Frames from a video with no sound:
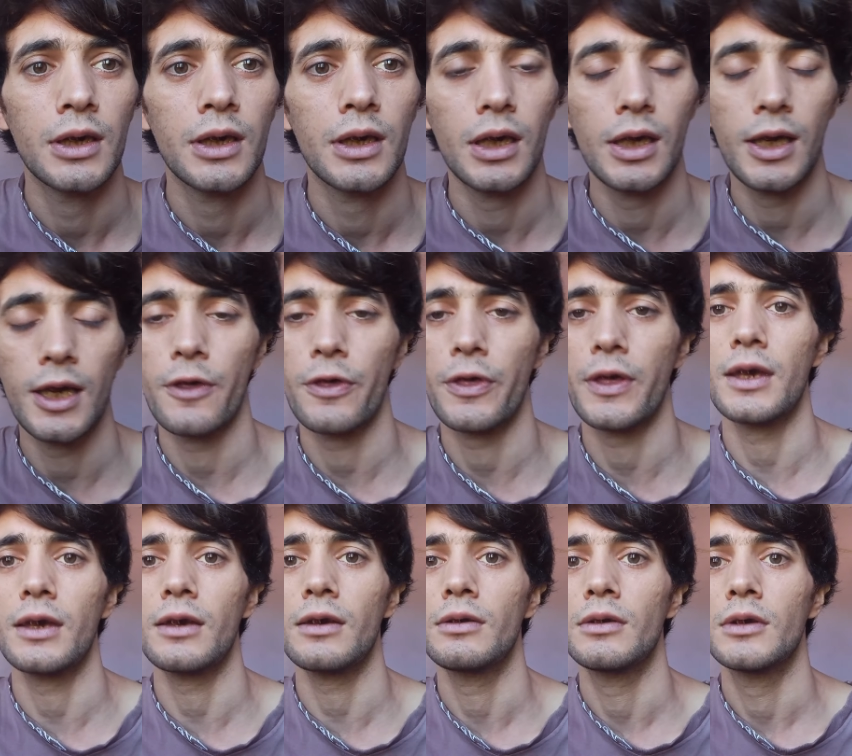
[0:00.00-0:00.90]
And I
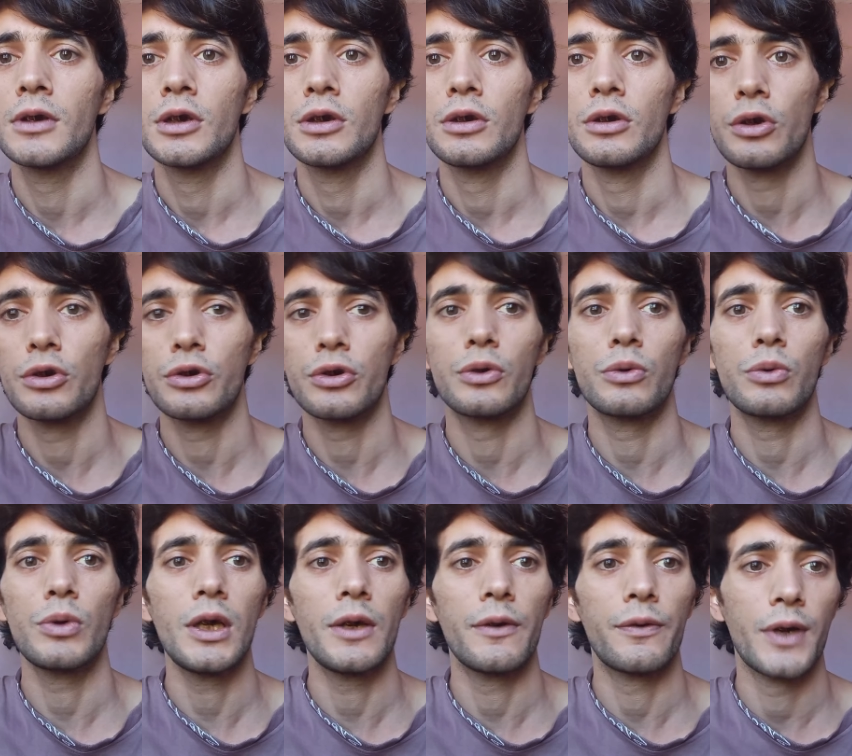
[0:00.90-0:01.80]
think you should
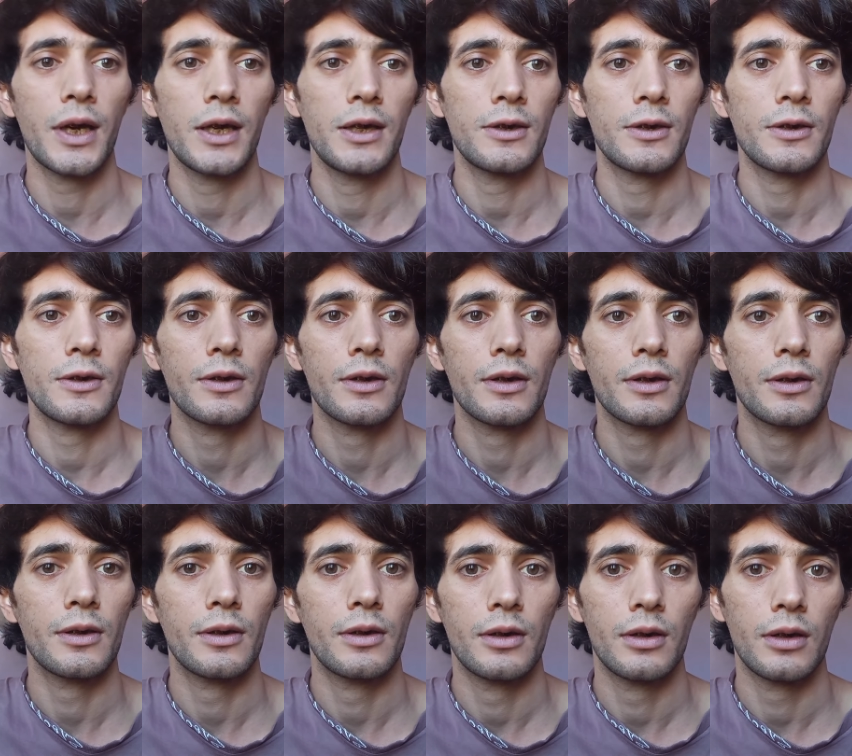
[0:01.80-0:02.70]
really find
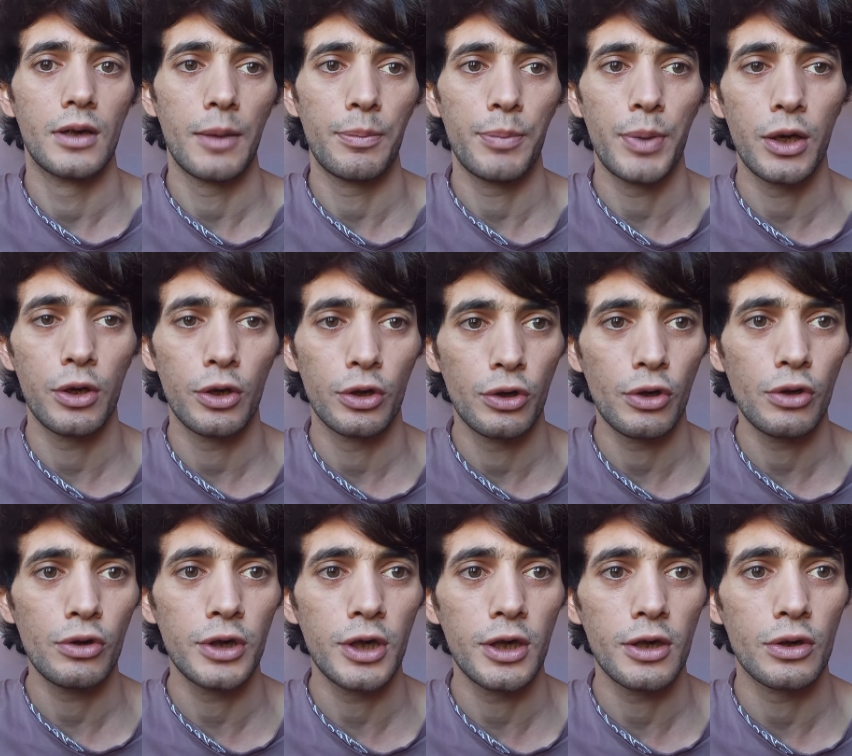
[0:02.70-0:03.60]
a
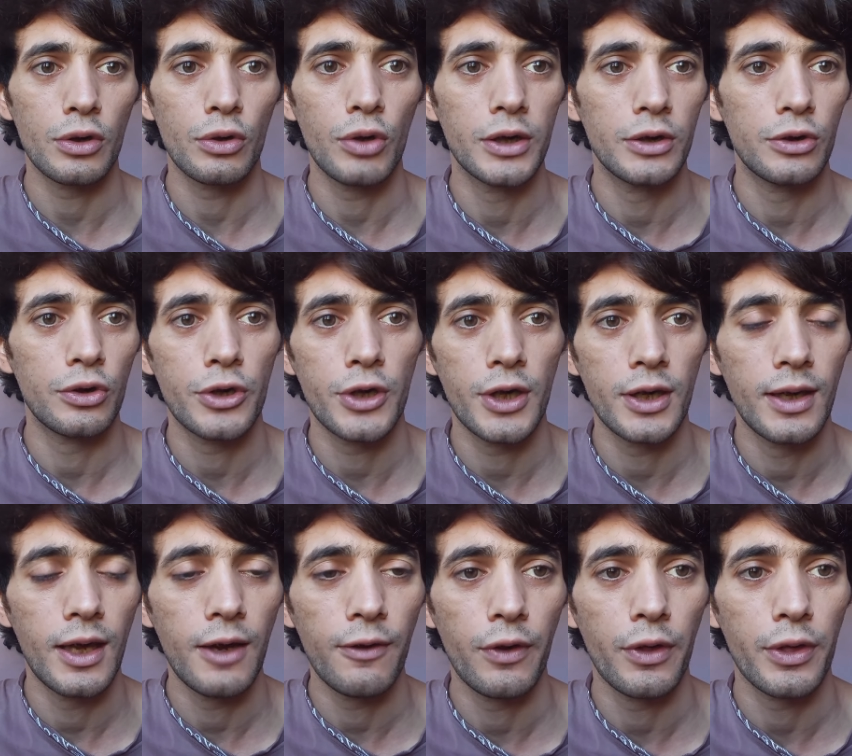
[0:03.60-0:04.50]
periodontist who
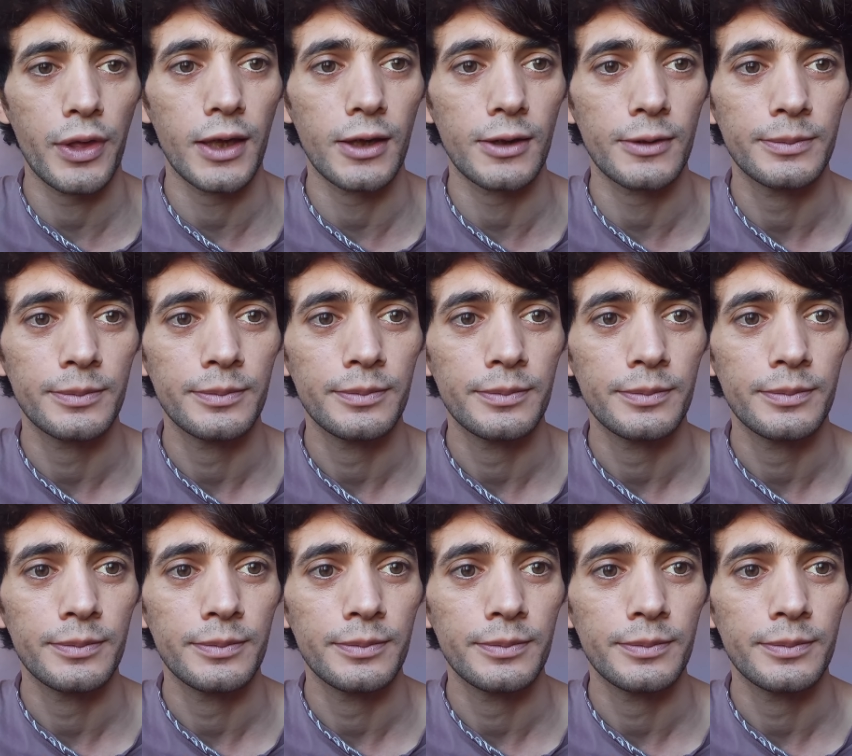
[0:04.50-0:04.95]
understands everything